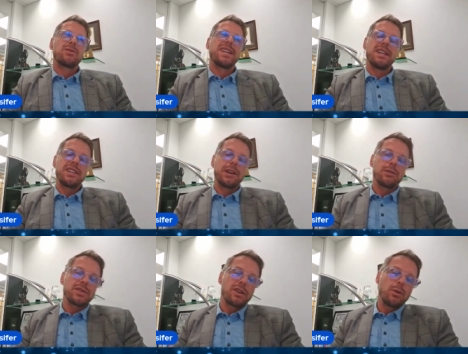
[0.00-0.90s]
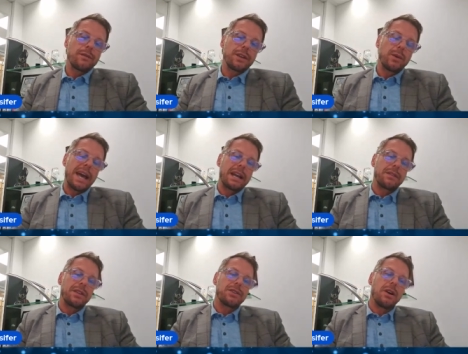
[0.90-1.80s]
10 years ago, if you
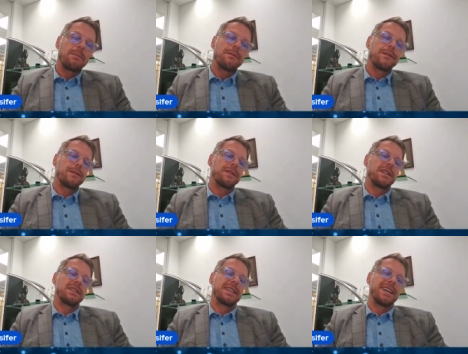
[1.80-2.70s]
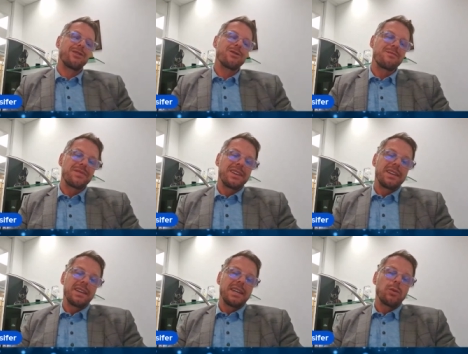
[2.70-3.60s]
added the top 50 together,
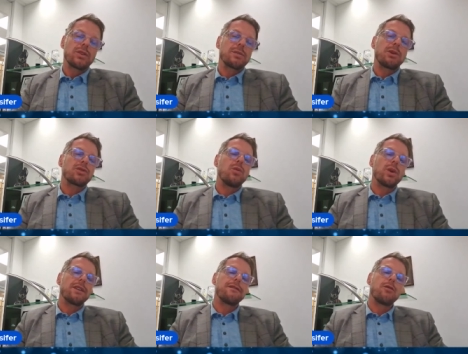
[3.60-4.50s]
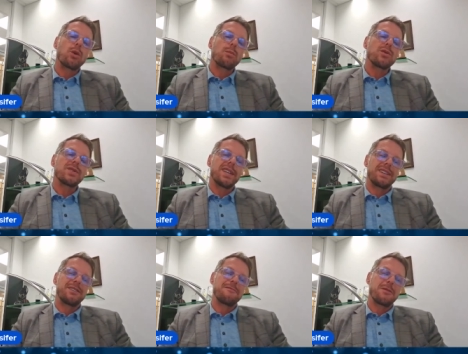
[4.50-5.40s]
it was about
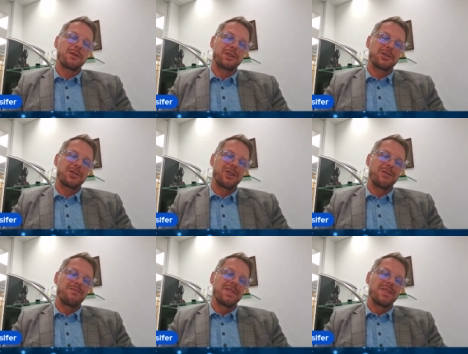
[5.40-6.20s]
24% of market share.